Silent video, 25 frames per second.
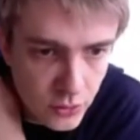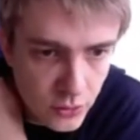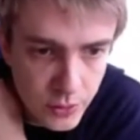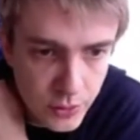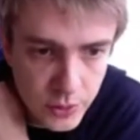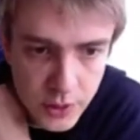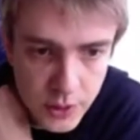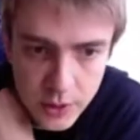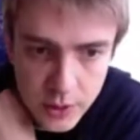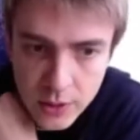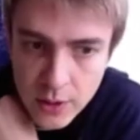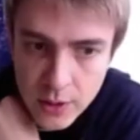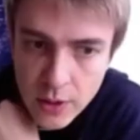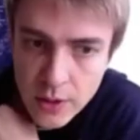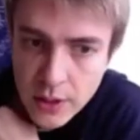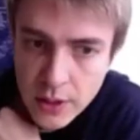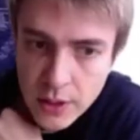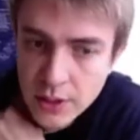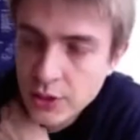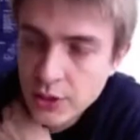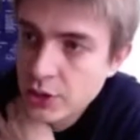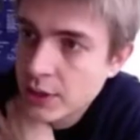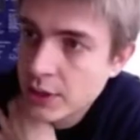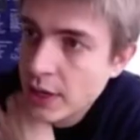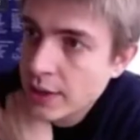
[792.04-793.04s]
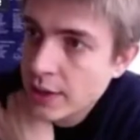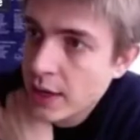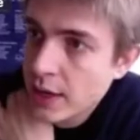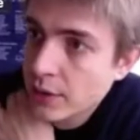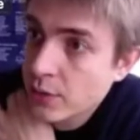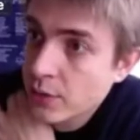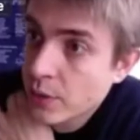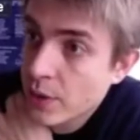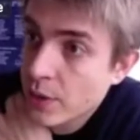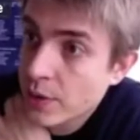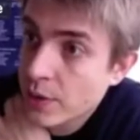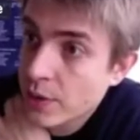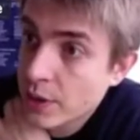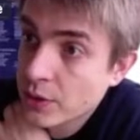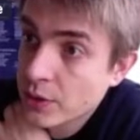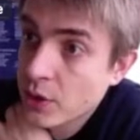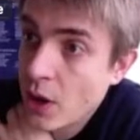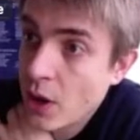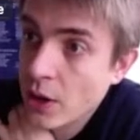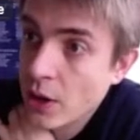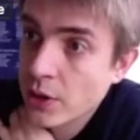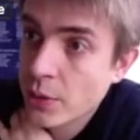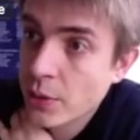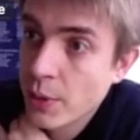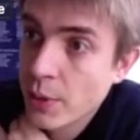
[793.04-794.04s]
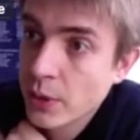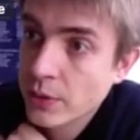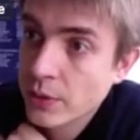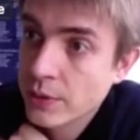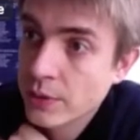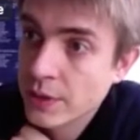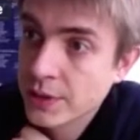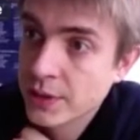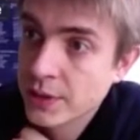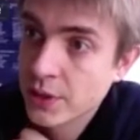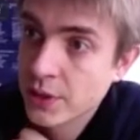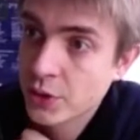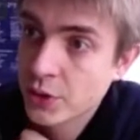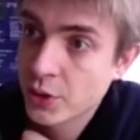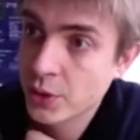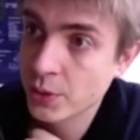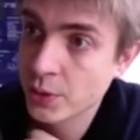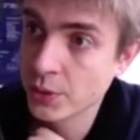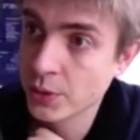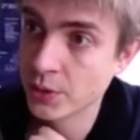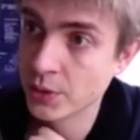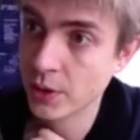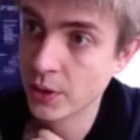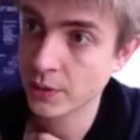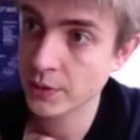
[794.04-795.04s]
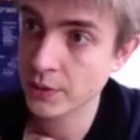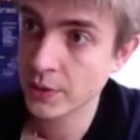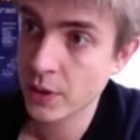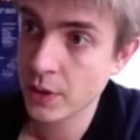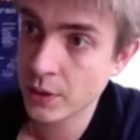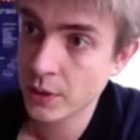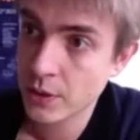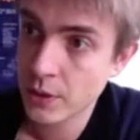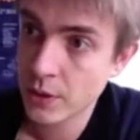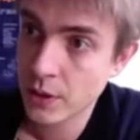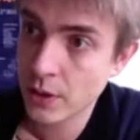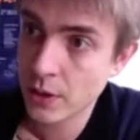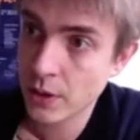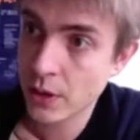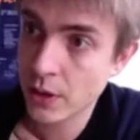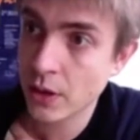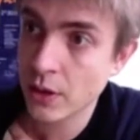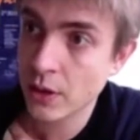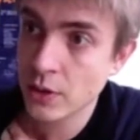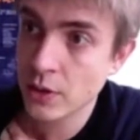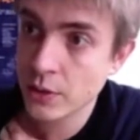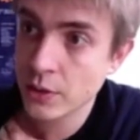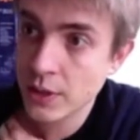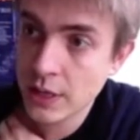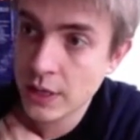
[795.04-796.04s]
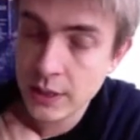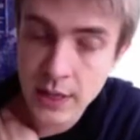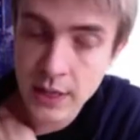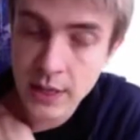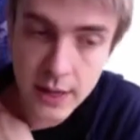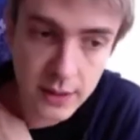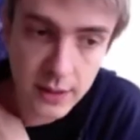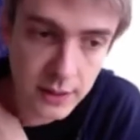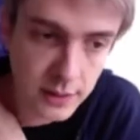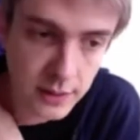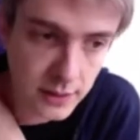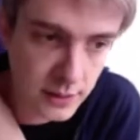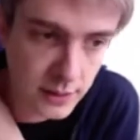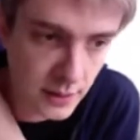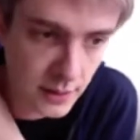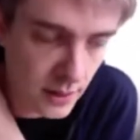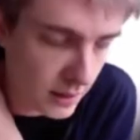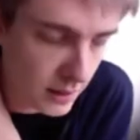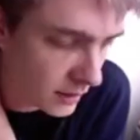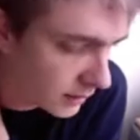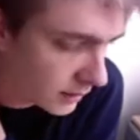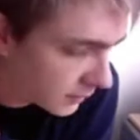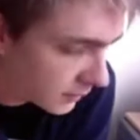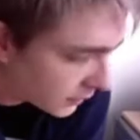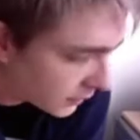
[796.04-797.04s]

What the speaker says: Curie and Stannat, where they talk about these issues of non-uniqueness